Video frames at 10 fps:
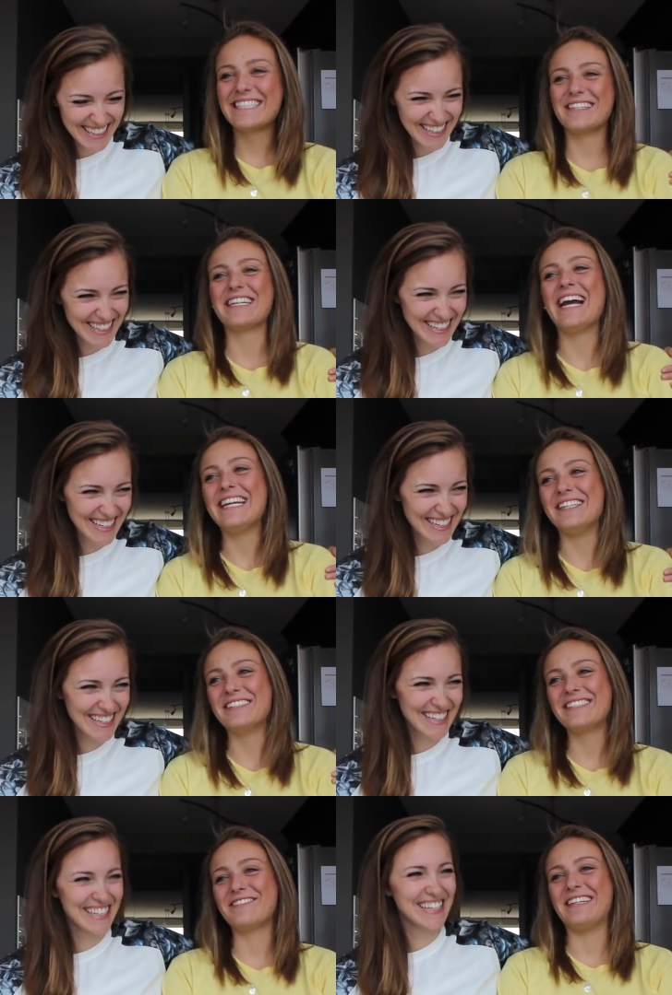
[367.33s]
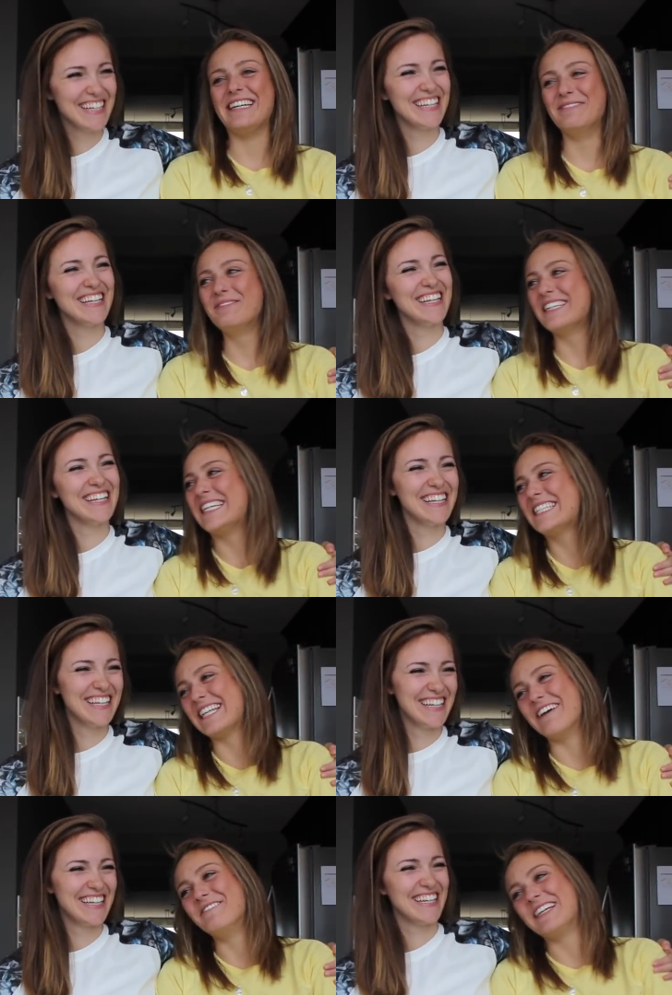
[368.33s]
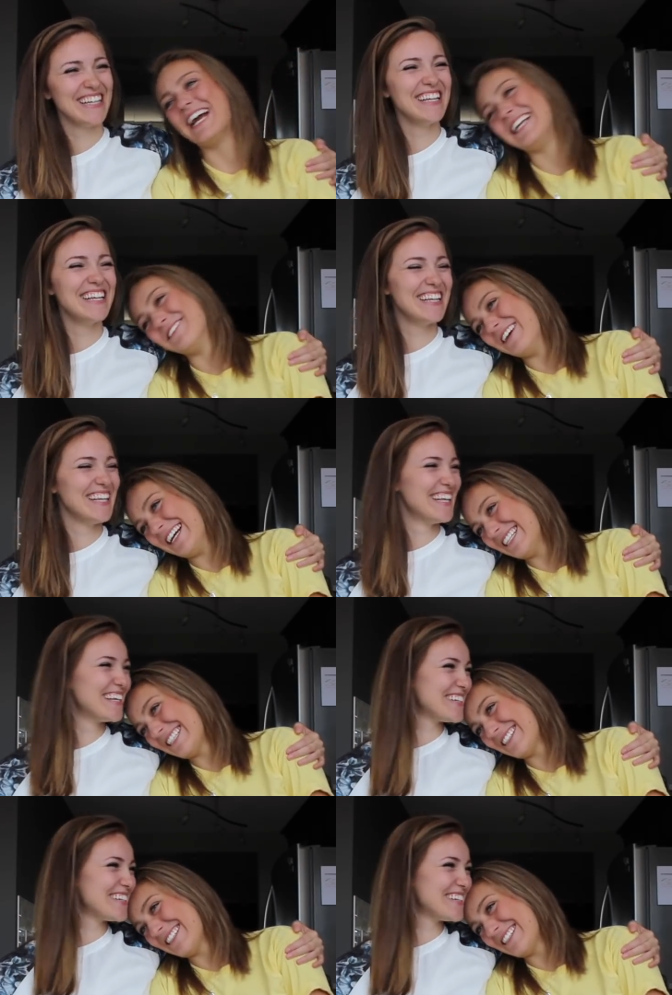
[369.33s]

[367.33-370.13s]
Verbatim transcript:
Speaker 1: so get used to it and please love me anyways.